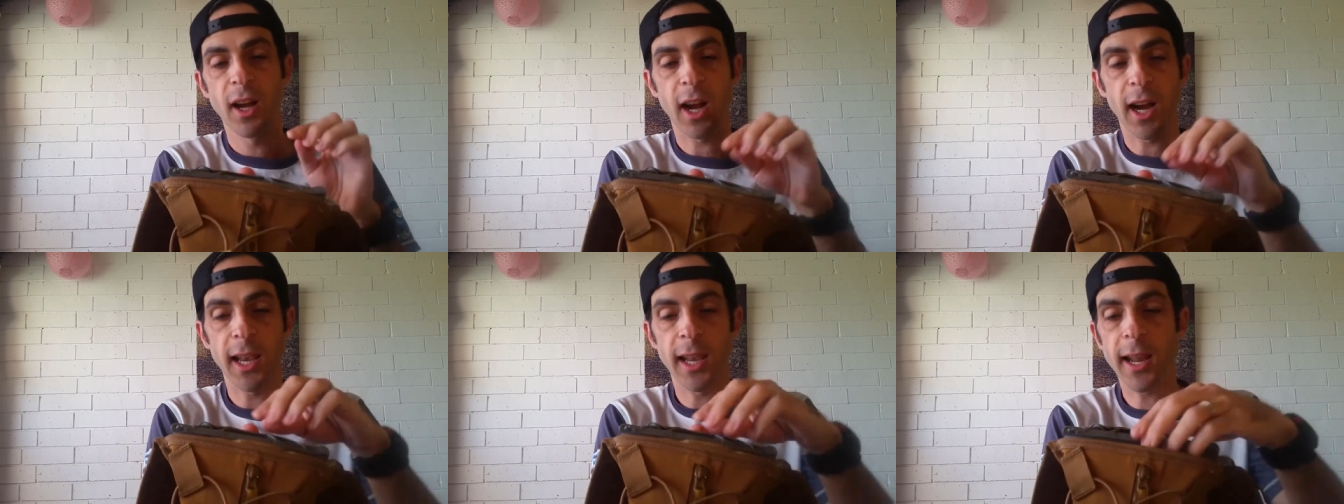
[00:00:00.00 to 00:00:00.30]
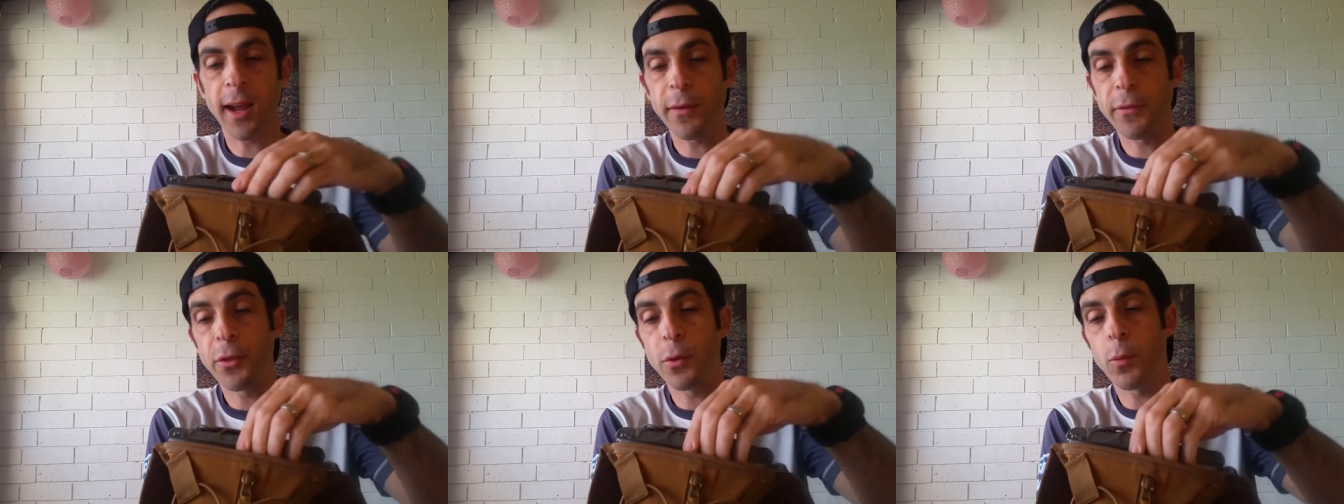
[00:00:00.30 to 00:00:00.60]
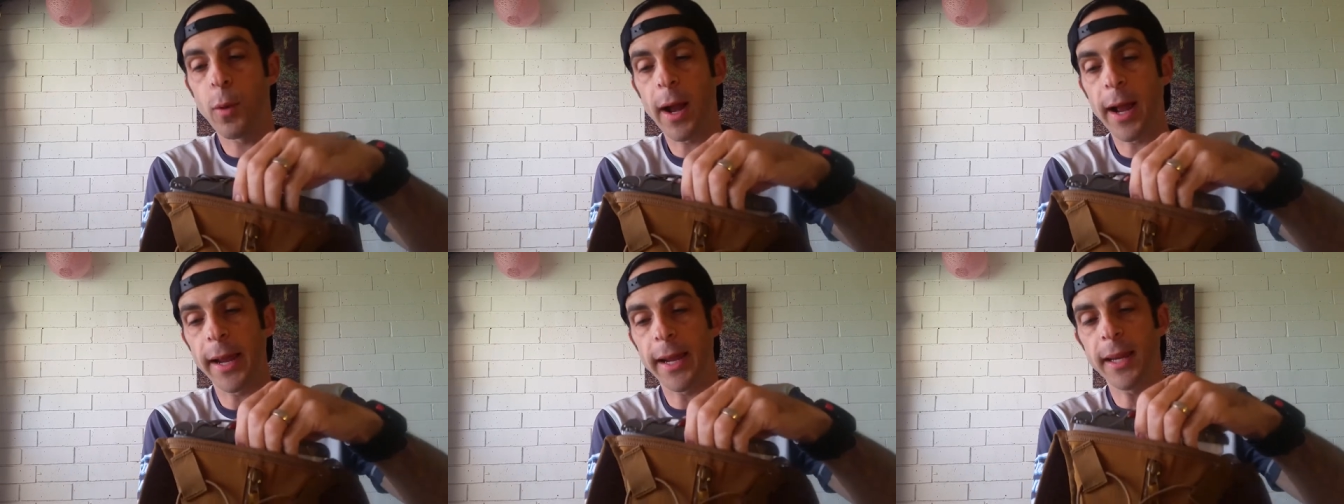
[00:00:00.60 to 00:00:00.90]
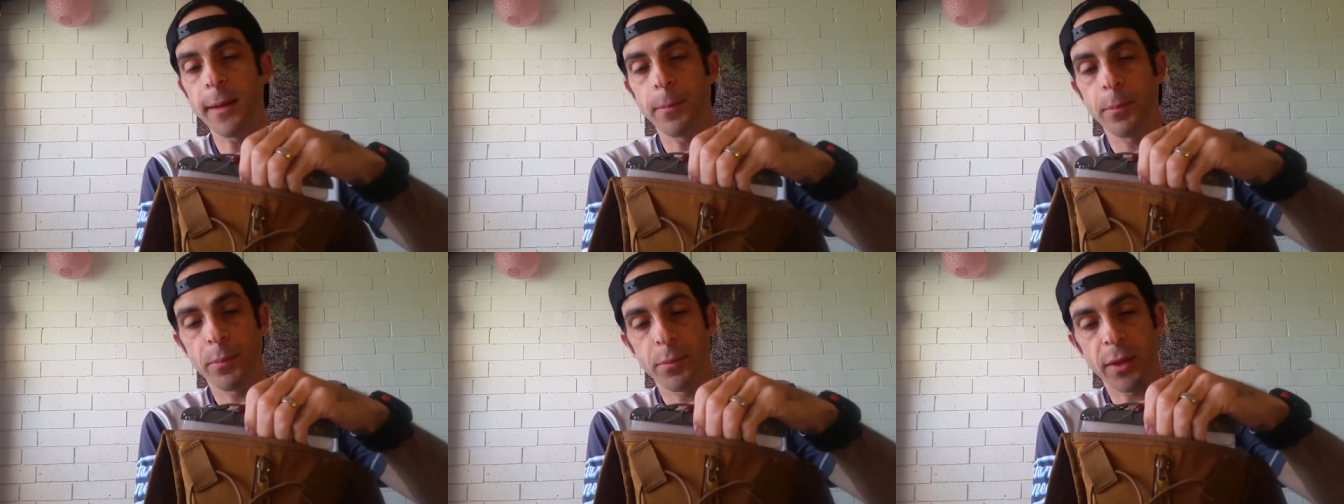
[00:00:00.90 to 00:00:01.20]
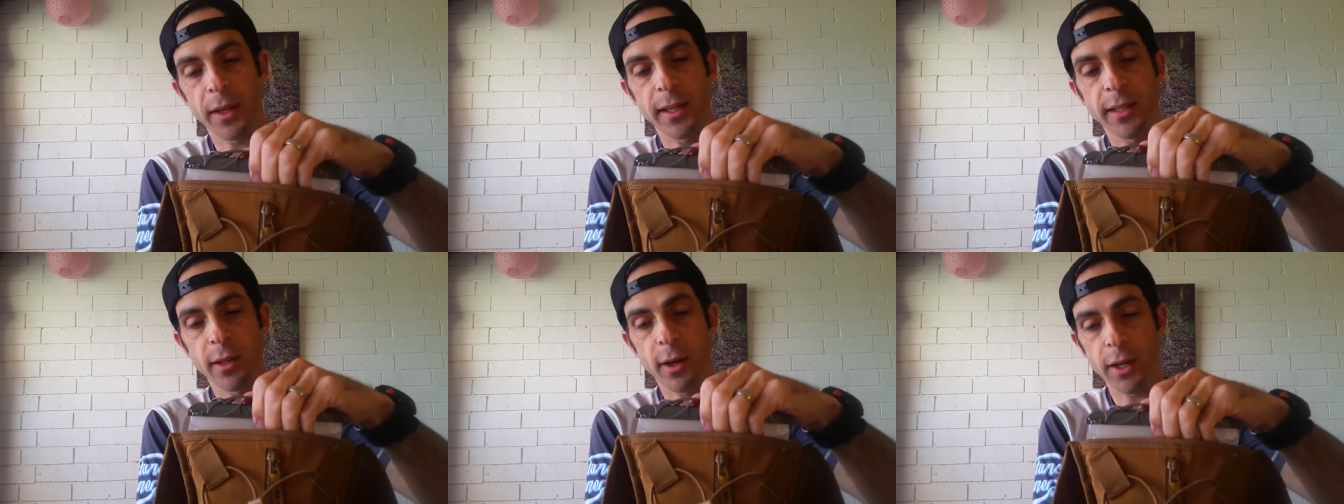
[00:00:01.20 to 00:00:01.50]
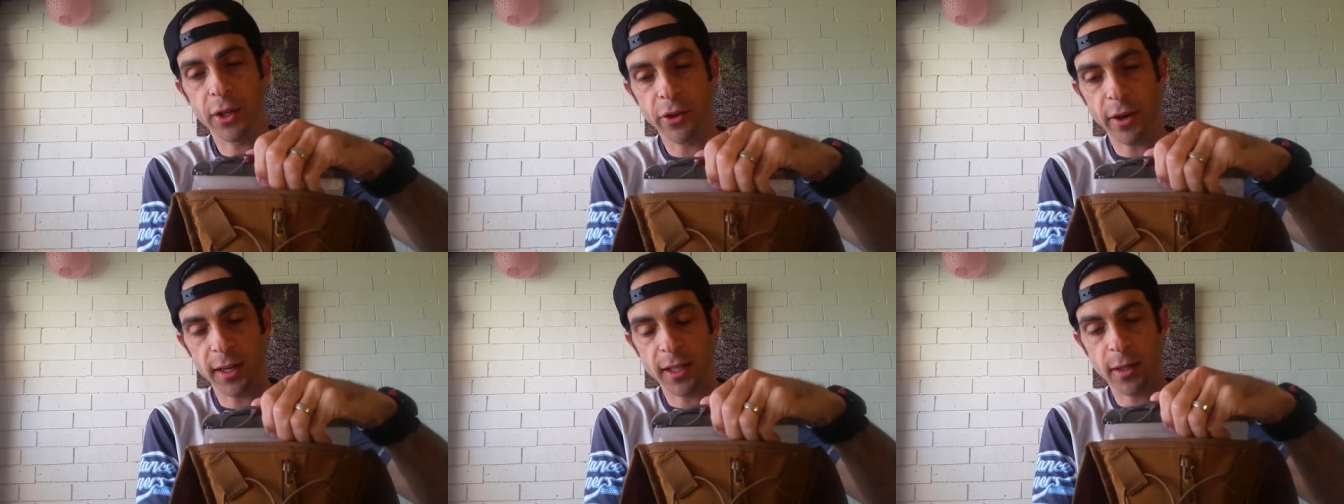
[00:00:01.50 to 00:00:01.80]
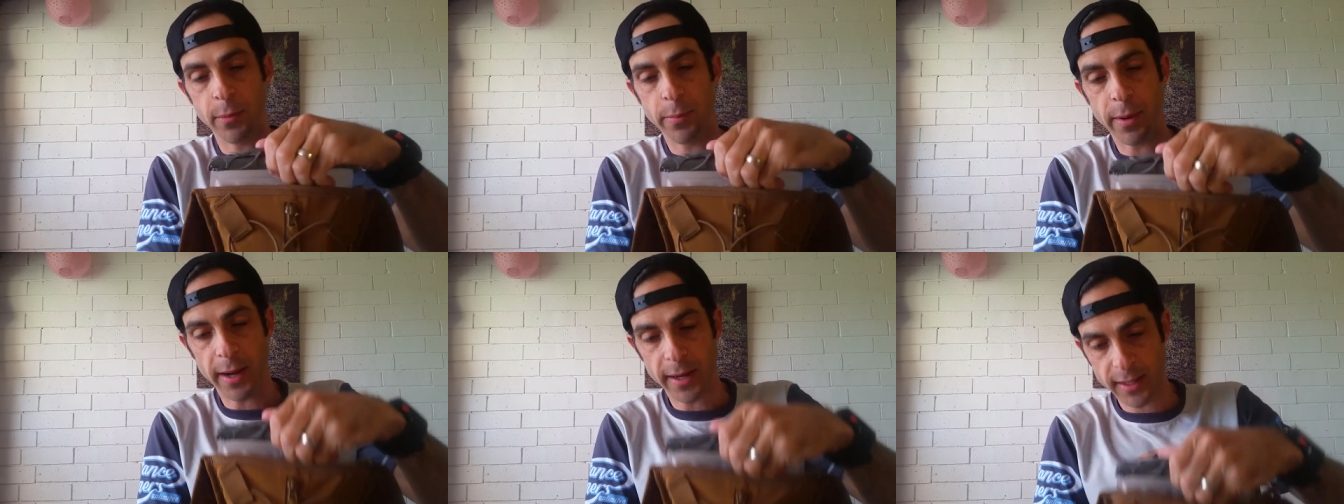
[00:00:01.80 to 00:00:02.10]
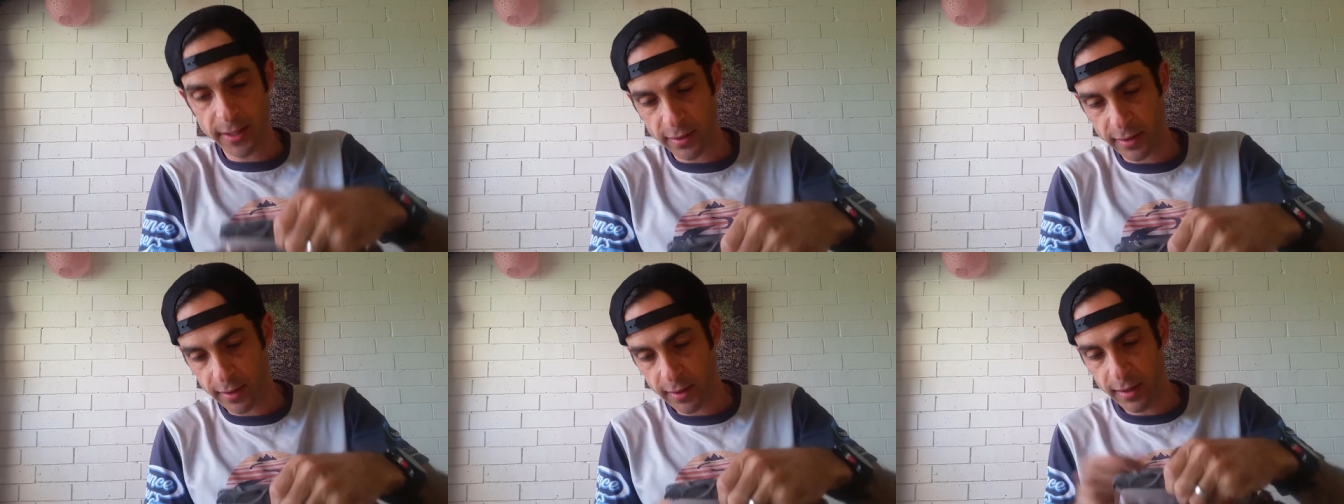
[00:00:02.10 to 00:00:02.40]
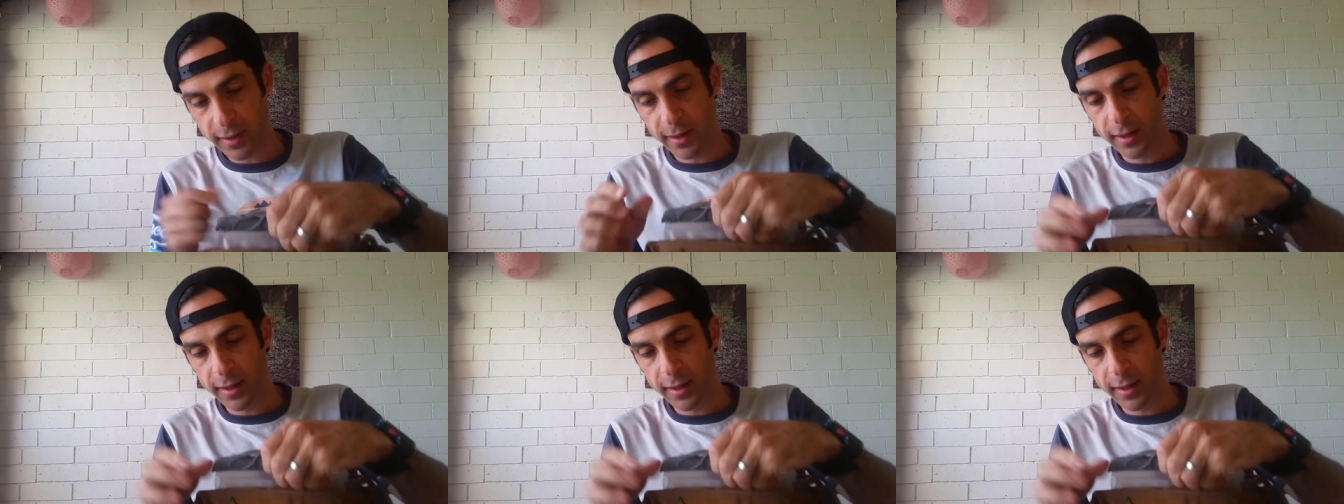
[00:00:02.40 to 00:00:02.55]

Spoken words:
I love the way these hydration packs